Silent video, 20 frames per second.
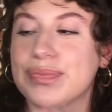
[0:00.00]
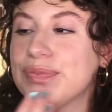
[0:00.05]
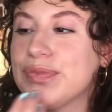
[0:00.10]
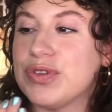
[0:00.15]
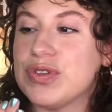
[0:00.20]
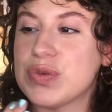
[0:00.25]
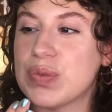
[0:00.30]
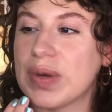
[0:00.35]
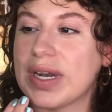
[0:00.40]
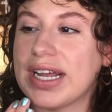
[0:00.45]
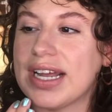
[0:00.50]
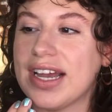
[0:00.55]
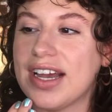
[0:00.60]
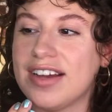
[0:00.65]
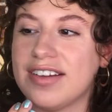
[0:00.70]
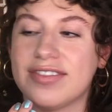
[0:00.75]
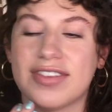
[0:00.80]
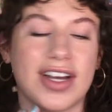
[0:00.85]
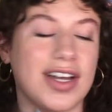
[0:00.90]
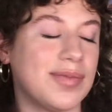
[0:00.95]
So what I
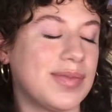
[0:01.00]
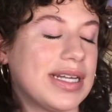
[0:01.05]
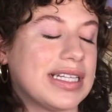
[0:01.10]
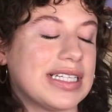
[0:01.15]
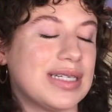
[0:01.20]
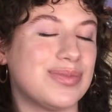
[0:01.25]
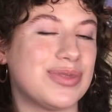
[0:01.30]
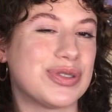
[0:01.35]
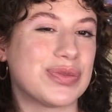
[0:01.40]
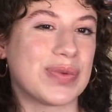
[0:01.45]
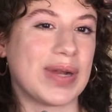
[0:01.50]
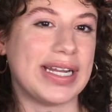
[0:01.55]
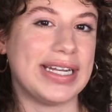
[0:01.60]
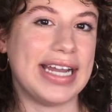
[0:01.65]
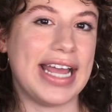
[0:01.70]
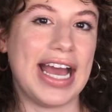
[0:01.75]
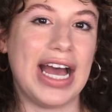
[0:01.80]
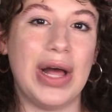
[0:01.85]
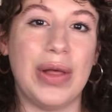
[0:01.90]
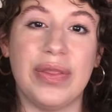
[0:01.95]
have on my lips right
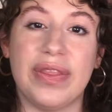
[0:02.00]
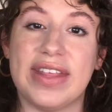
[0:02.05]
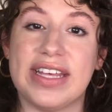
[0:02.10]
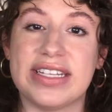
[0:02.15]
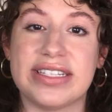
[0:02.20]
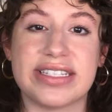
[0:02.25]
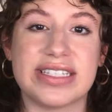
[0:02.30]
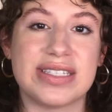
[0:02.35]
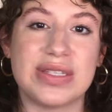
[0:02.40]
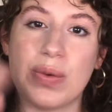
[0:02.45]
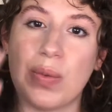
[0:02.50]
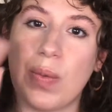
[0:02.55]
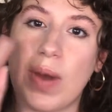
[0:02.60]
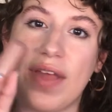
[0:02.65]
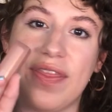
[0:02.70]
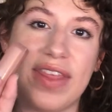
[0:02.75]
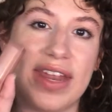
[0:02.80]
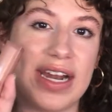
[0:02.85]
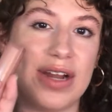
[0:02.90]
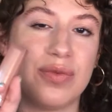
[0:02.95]
now, this is the
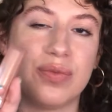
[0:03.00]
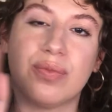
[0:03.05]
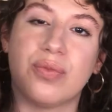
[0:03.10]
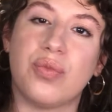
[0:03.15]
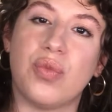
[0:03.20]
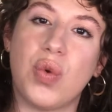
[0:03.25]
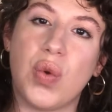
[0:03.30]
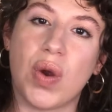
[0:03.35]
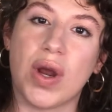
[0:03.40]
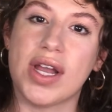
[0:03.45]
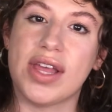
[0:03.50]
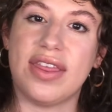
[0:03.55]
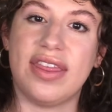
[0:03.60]
one that I wore